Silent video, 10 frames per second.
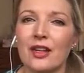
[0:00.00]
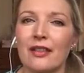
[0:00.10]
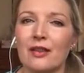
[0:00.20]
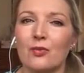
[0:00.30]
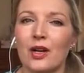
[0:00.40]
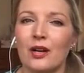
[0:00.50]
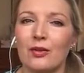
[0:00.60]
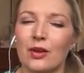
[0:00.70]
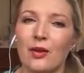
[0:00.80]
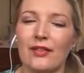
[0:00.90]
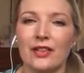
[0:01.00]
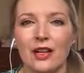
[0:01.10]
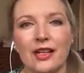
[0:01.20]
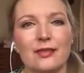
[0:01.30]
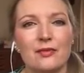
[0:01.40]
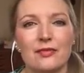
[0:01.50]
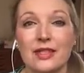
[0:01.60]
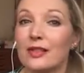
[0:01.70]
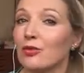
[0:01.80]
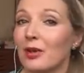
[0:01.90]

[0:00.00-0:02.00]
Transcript: and I think, well, I'll have a nice single